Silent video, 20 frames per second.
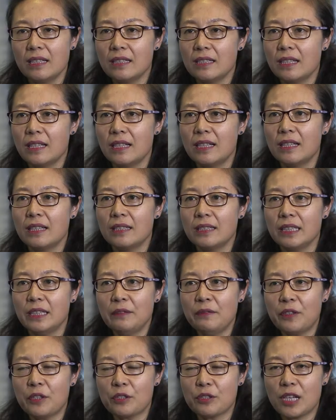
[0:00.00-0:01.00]
The
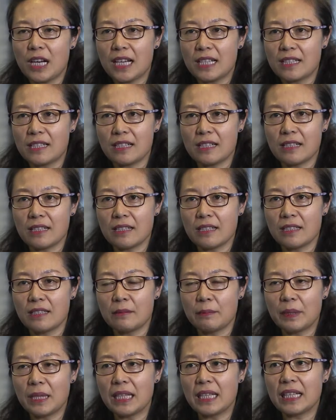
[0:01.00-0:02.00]

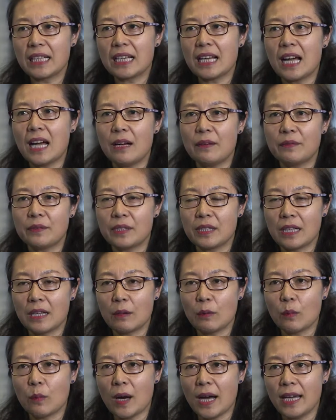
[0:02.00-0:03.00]
infrastructures mainly covers
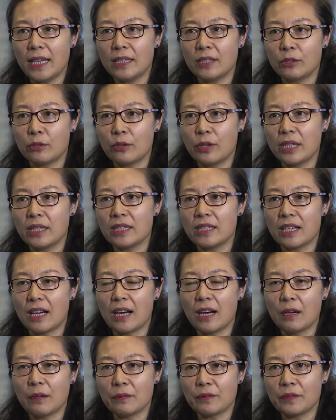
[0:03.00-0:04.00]
a wide range
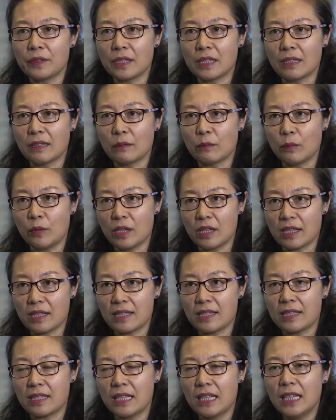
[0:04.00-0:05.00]
of the
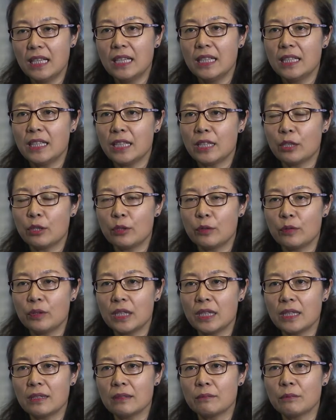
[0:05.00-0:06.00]
works,
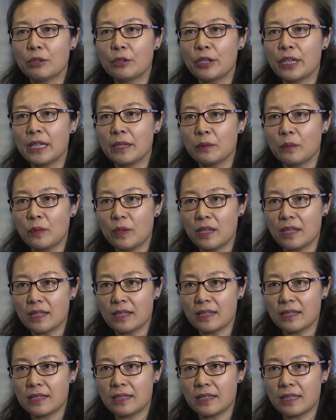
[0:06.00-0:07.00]
including marine
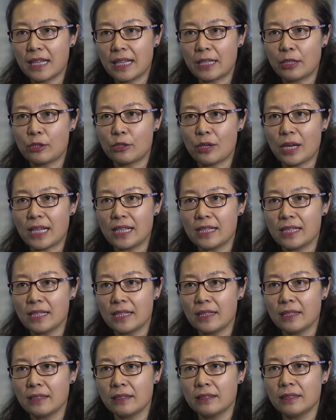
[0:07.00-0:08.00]
works like
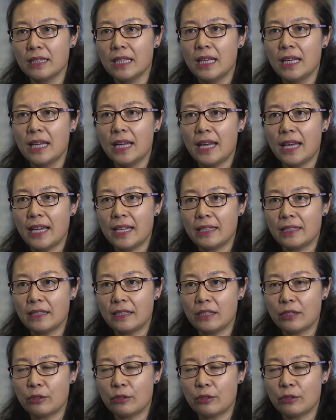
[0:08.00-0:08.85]
dredging and